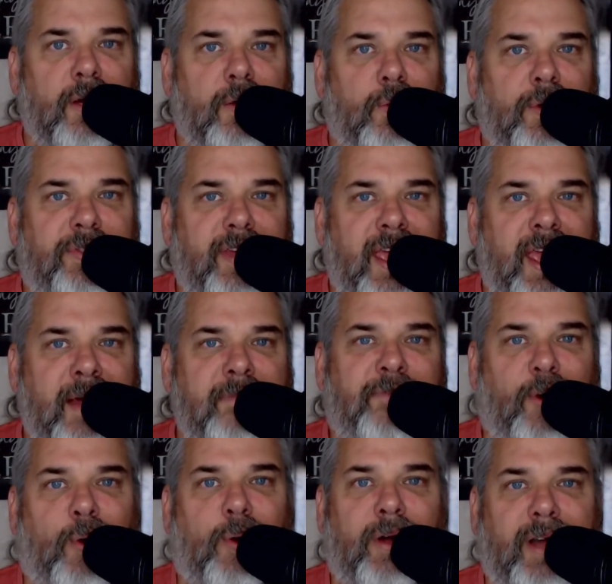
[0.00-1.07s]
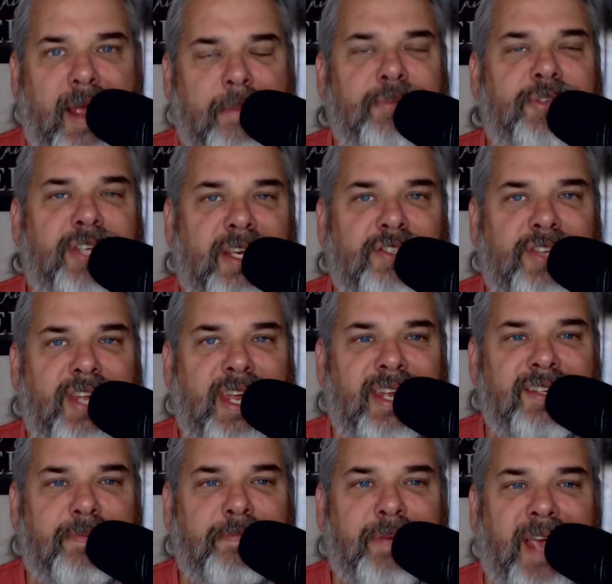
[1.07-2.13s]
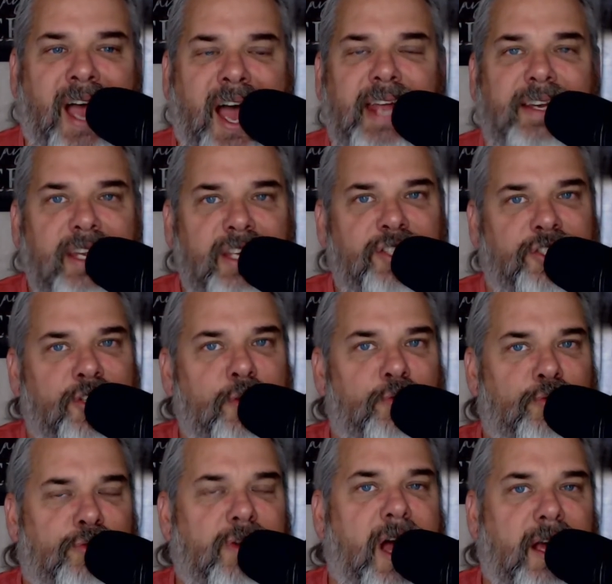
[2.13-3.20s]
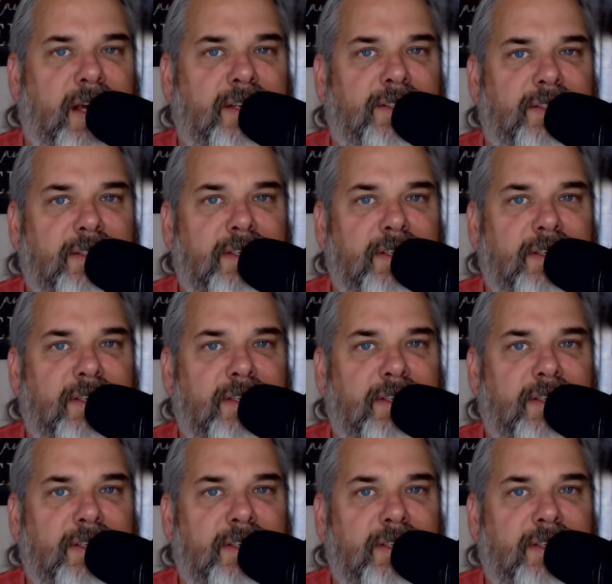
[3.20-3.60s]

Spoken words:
with M4, M16s behind these 2 trucks